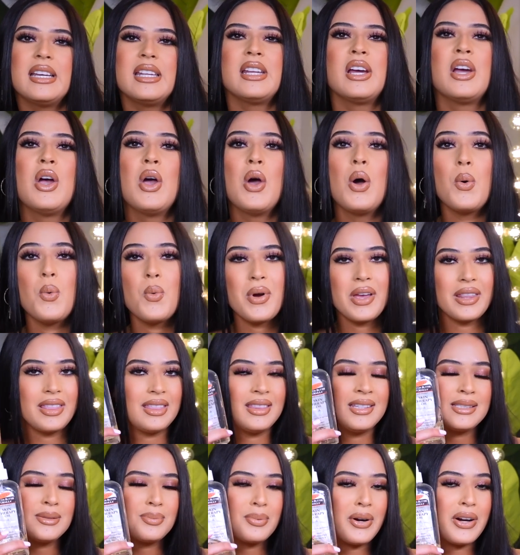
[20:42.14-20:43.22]
it with
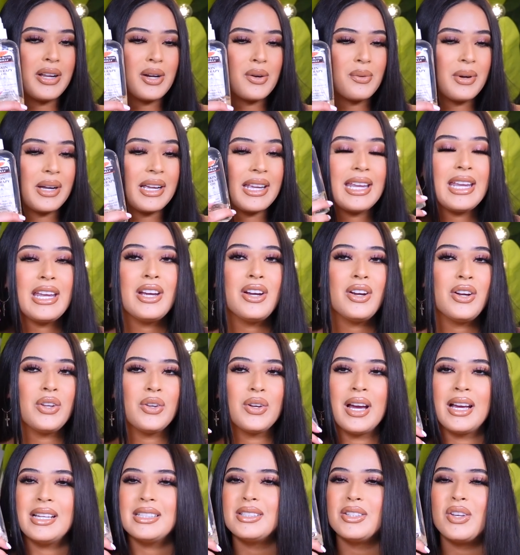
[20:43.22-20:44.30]
this product right here you
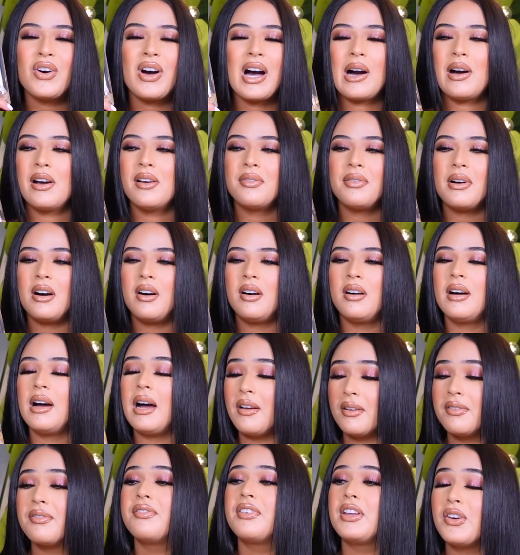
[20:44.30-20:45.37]
guys know how i feel
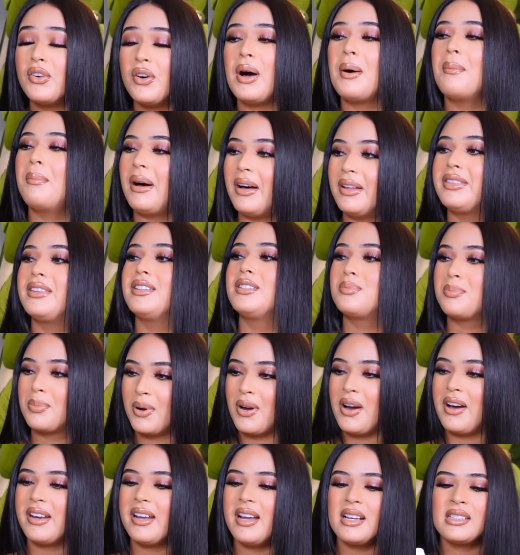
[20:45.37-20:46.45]
i feel about this
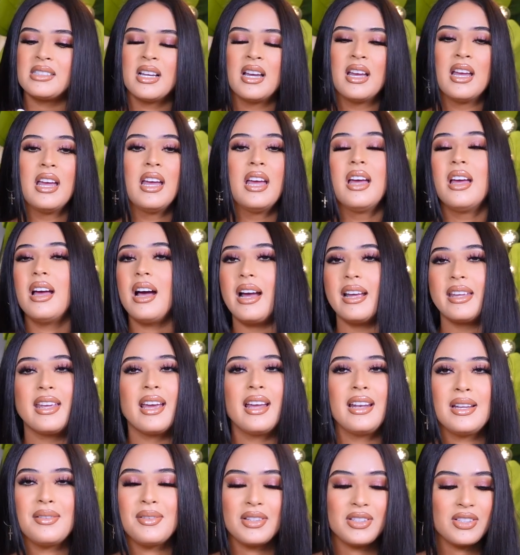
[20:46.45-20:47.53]
product i
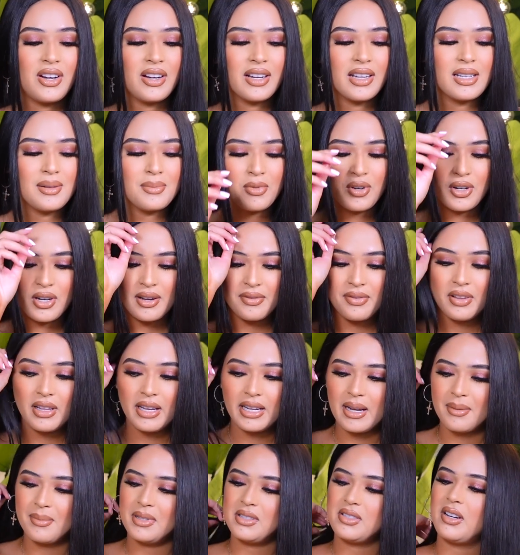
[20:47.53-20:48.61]
can't even talk anymore i feel like
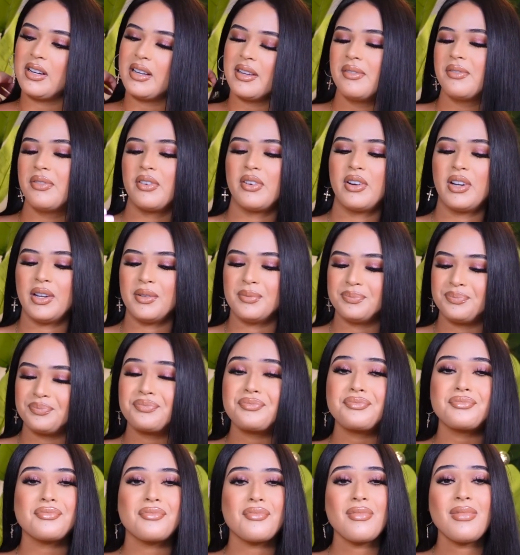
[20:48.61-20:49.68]
i've been talking for
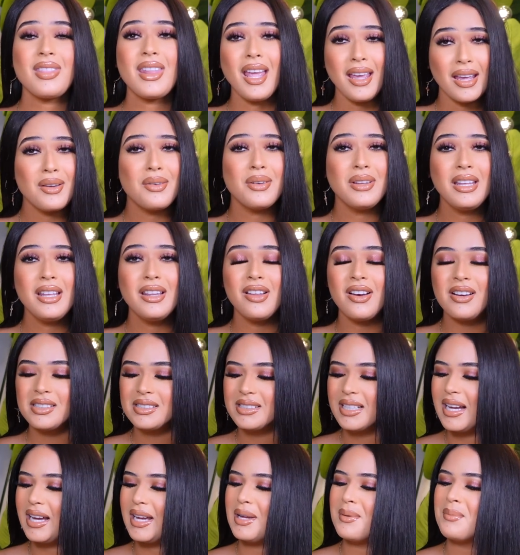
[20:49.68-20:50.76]
a really long
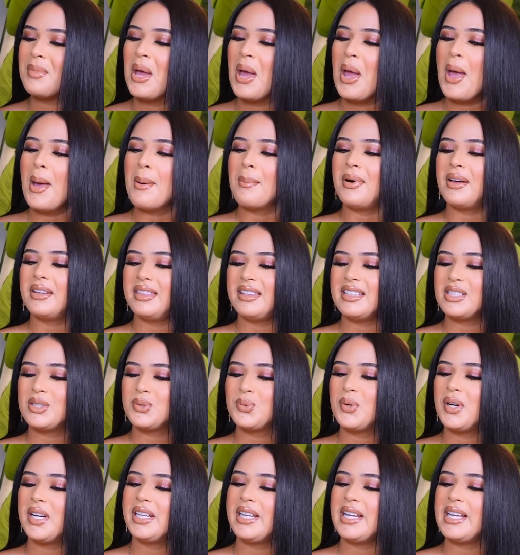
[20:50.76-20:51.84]
time but this
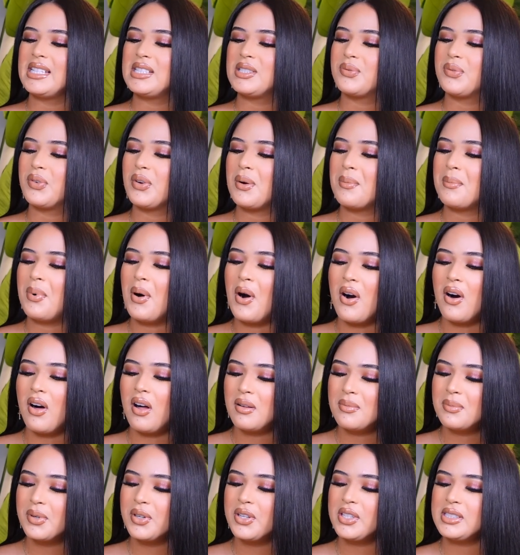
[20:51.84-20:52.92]
one is from
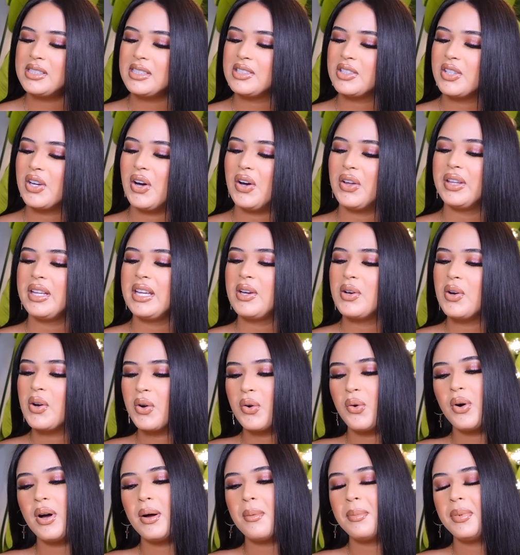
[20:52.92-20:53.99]
Palmer's it's called the
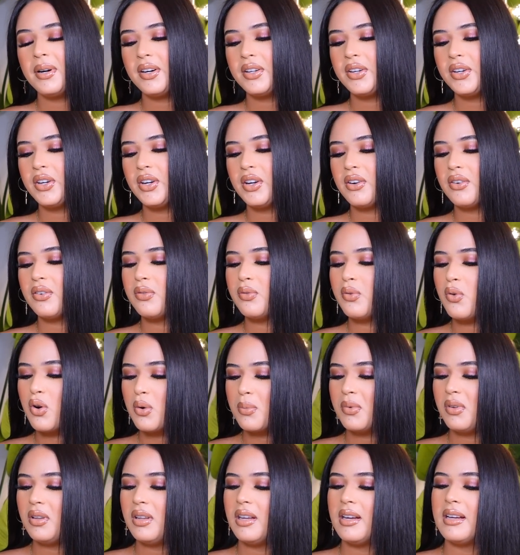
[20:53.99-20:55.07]
cocoa butter
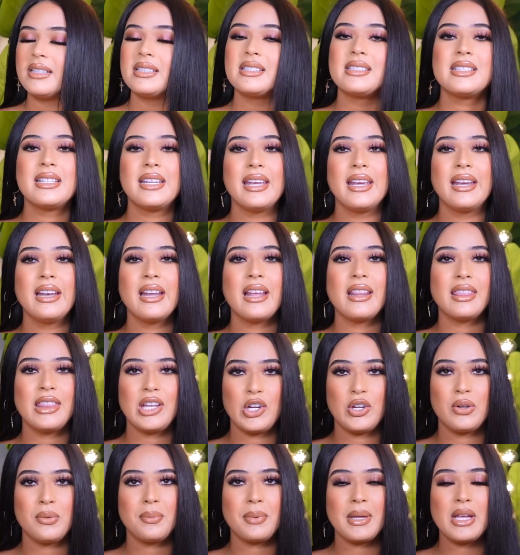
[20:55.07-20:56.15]
formula skin
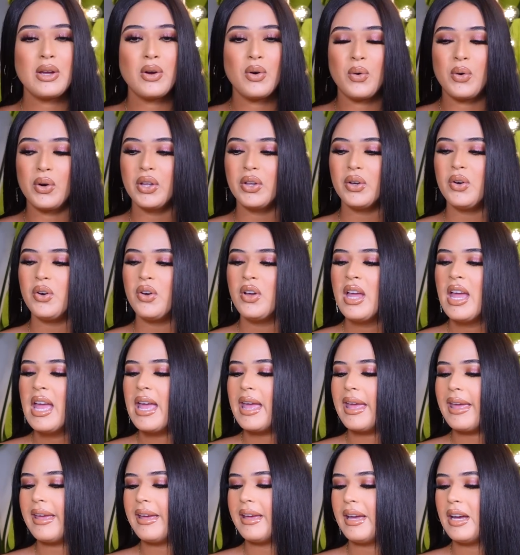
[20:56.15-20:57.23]
therapy oil
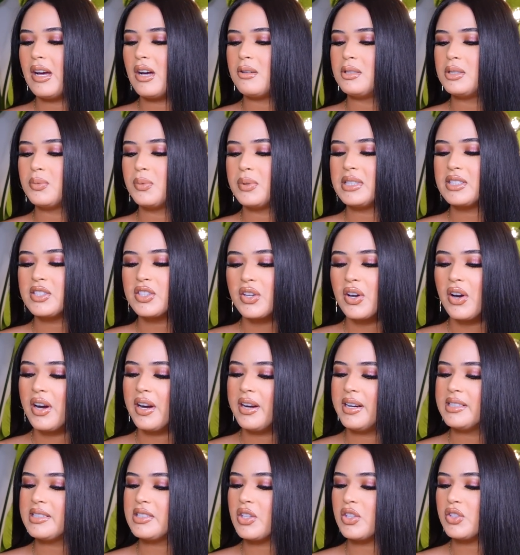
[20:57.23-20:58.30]
it helps with
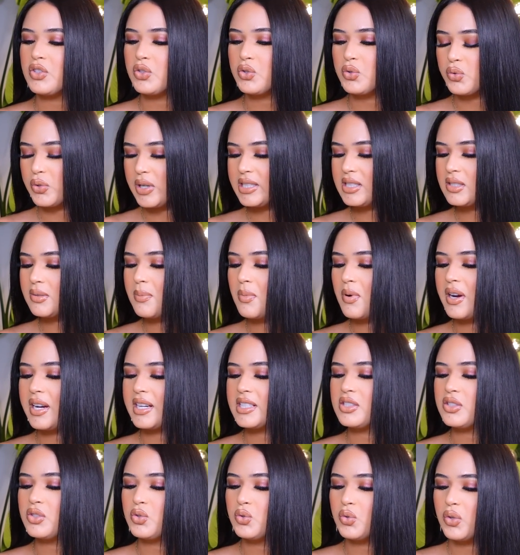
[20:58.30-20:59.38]
scars stretch
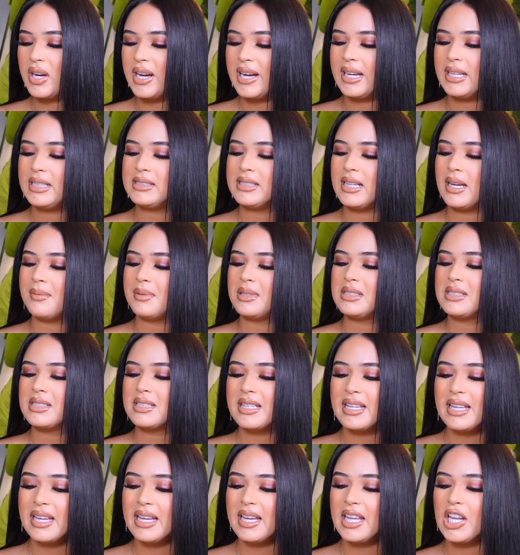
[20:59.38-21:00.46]
marks dry damaged
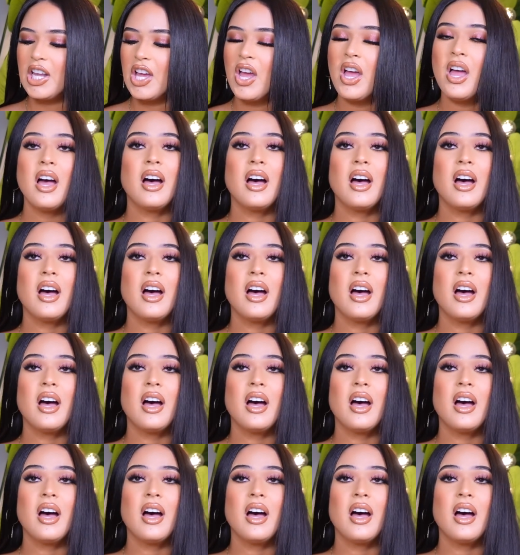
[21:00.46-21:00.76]
skin